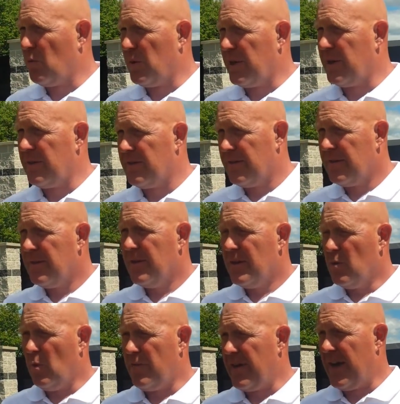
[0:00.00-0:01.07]

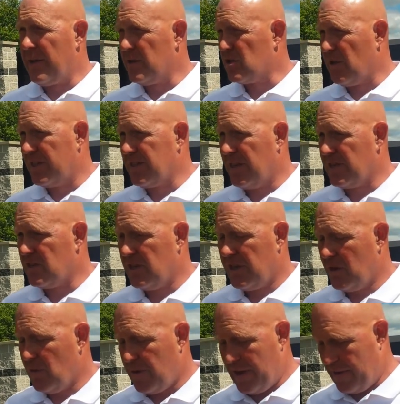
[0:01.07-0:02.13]
We value strength
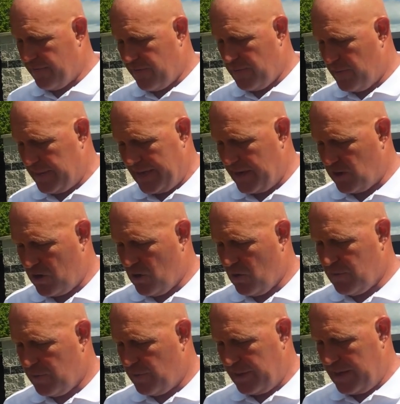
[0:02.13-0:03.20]
conditioning here. We have from the
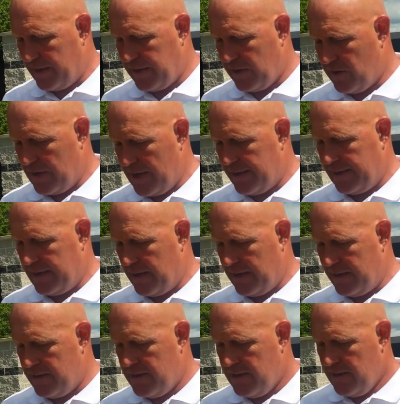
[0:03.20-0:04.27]
get-go when we got here in
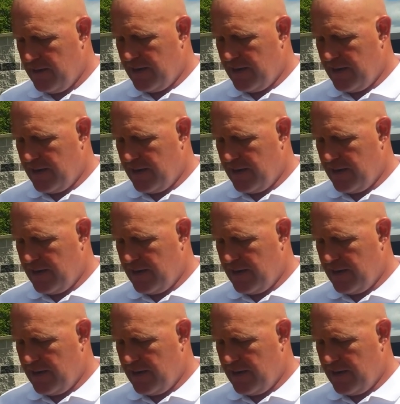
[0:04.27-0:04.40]
99.